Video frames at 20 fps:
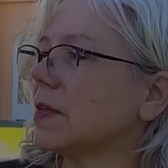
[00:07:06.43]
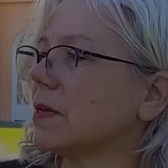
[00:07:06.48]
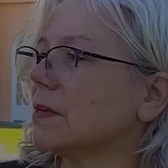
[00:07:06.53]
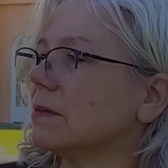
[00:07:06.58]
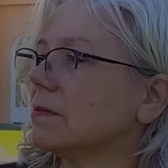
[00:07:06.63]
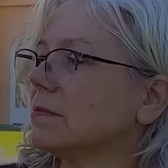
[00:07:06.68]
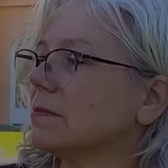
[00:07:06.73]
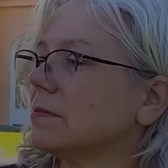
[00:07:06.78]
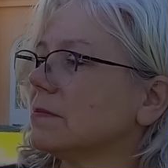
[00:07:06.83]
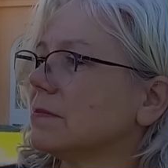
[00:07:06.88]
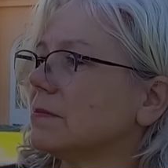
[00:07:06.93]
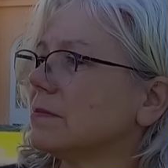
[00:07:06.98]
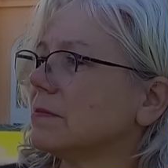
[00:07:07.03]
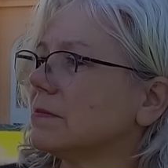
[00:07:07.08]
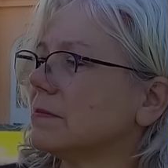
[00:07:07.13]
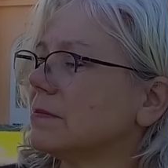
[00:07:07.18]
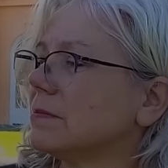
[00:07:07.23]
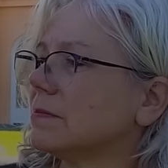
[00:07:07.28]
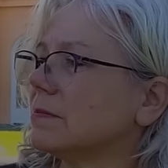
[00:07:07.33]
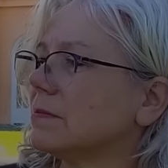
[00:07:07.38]

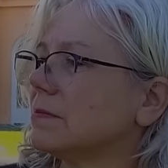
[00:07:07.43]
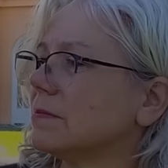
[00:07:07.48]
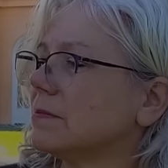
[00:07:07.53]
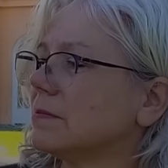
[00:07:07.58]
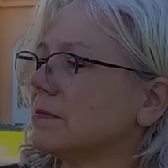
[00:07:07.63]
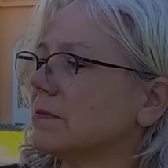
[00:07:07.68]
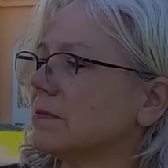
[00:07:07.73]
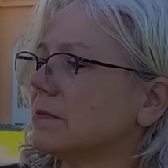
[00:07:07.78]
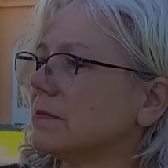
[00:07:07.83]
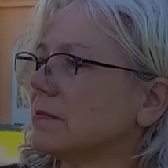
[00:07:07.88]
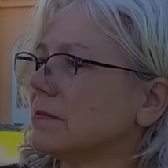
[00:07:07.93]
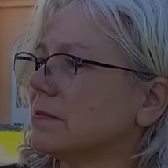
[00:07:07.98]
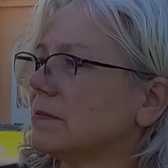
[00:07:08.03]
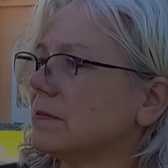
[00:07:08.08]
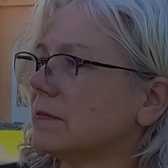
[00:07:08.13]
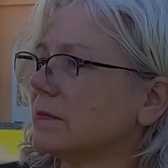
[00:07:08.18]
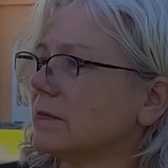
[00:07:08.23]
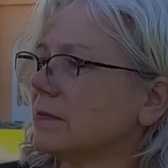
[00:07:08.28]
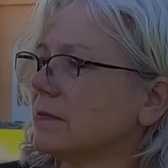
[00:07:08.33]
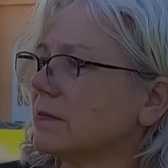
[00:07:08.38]

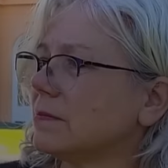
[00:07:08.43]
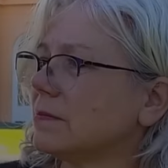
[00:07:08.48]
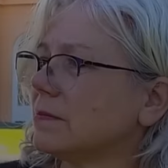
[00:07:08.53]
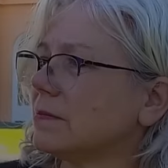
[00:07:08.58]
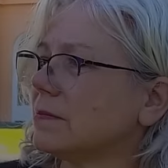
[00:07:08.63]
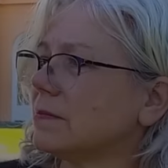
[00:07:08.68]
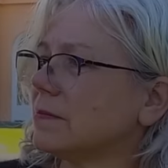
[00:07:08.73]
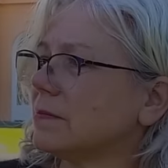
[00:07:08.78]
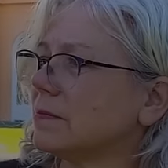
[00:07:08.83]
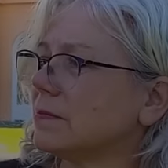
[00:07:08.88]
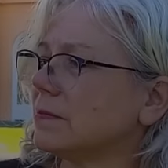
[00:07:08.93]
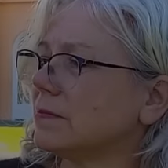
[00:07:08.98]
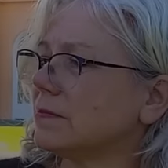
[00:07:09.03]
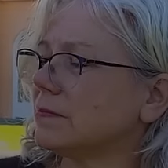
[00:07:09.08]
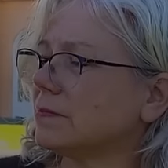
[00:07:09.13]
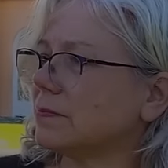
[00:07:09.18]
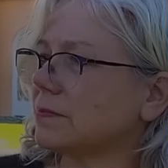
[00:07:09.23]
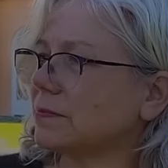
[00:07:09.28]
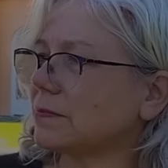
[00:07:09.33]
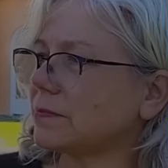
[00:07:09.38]

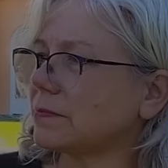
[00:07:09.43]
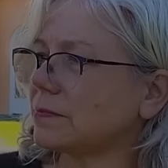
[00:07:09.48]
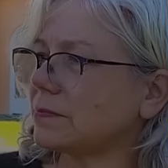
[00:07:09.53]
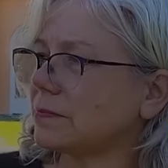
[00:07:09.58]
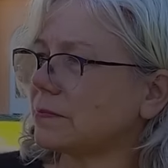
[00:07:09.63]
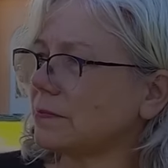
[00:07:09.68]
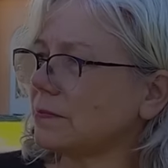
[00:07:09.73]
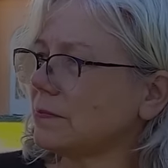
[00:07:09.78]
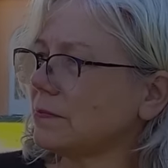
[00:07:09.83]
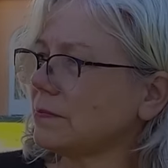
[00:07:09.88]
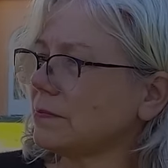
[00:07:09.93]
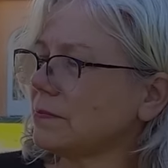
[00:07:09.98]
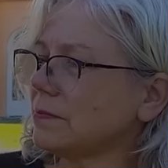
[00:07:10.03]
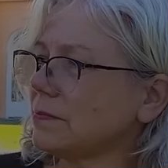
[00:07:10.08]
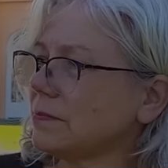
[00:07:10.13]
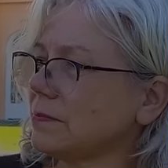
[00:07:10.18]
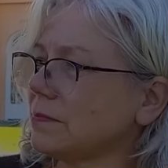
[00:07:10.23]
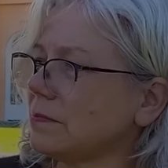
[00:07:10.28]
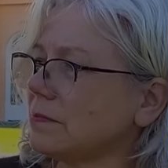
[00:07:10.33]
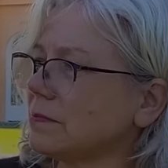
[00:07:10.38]

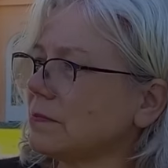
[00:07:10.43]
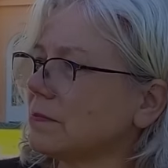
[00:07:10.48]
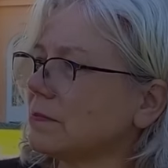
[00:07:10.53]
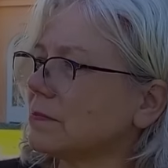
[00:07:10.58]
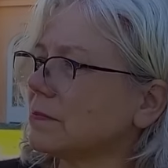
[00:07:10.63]
The person shown says nothing.